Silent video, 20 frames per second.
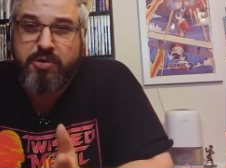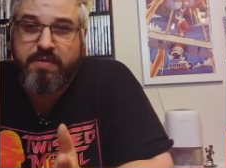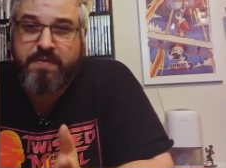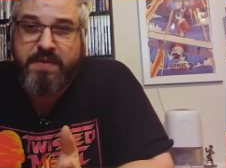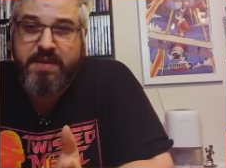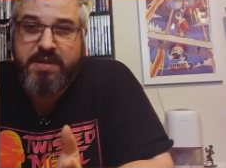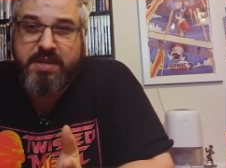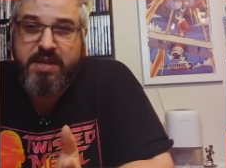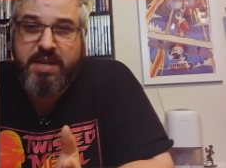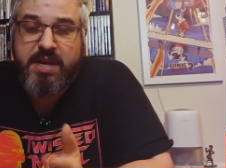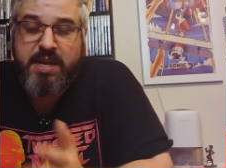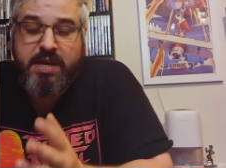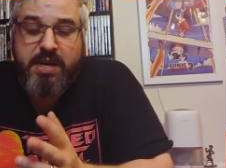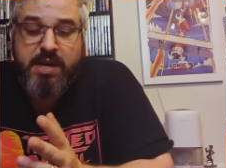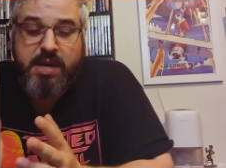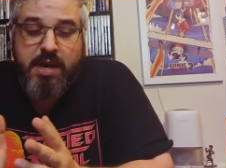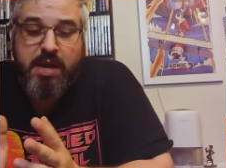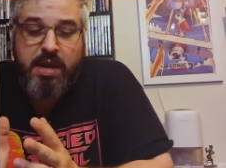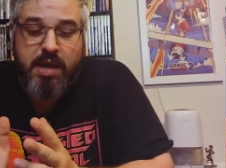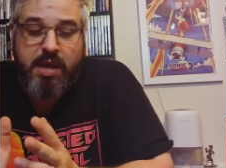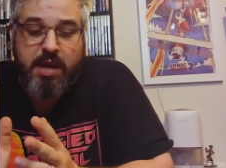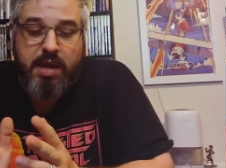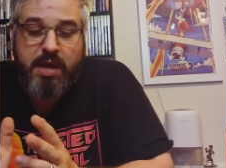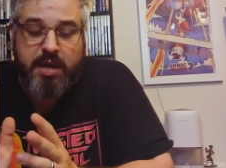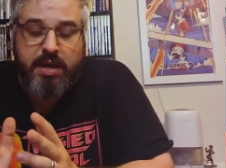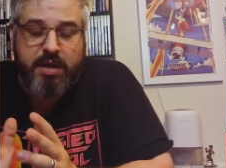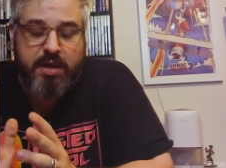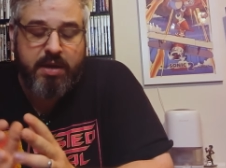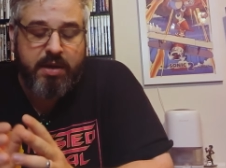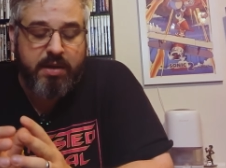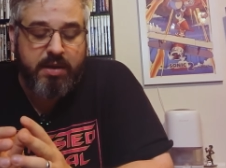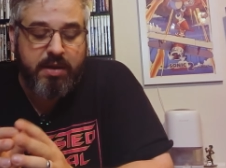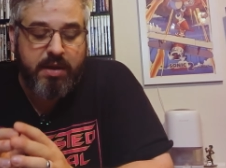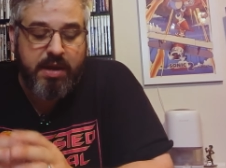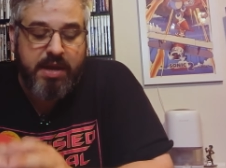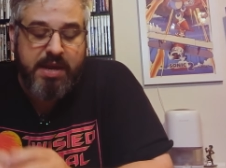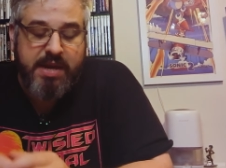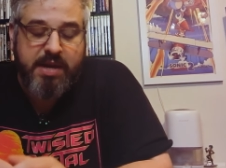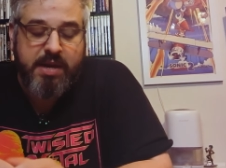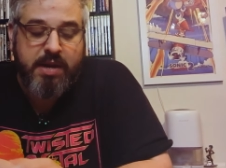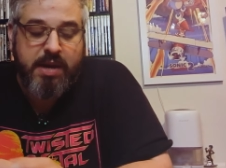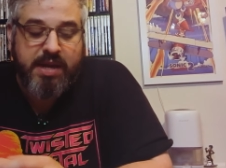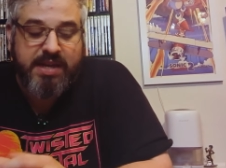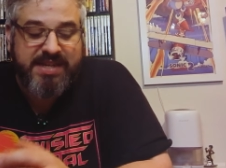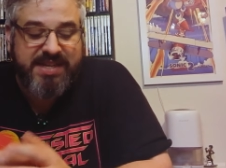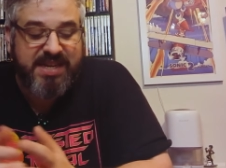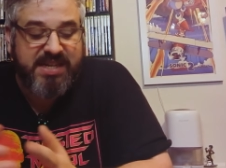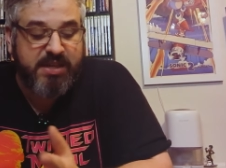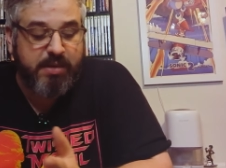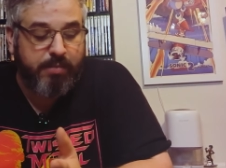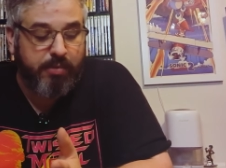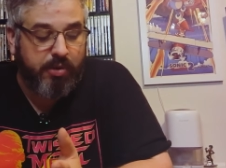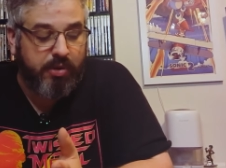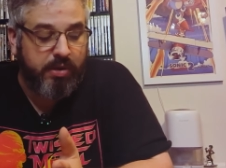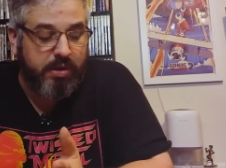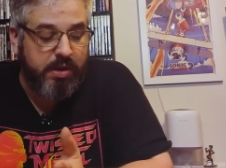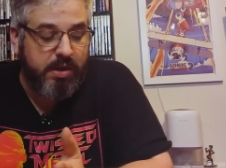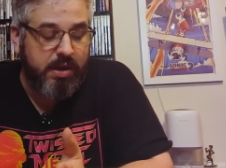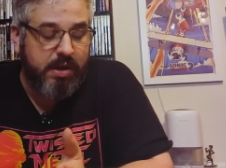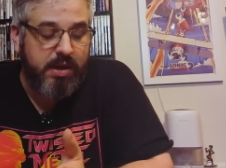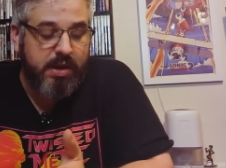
trophies in uh, inaccessible.